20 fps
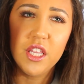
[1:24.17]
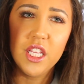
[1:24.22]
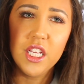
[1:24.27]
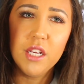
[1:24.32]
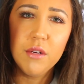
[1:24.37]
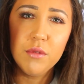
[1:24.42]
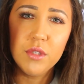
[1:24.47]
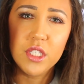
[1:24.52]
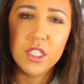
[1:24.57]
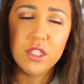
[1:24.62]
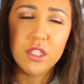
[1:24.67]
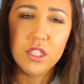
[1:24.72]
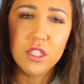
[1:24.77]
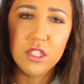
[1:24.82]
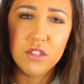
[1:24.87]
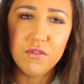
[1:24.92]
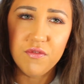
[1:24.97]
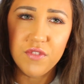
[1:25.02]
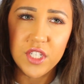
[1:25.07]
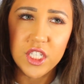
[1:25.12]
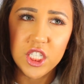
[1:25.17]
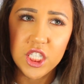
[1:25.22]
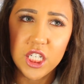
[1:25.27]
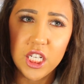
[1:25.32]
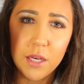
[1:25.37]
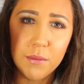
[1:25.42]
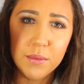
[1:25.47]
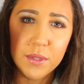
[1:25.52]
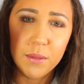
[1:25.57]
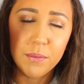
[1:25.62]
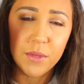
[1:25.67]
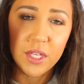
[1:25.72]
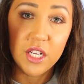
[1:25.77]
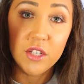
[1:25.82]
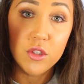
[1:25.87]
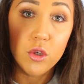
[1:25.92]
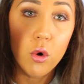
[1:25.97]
I think I was finishing up something else,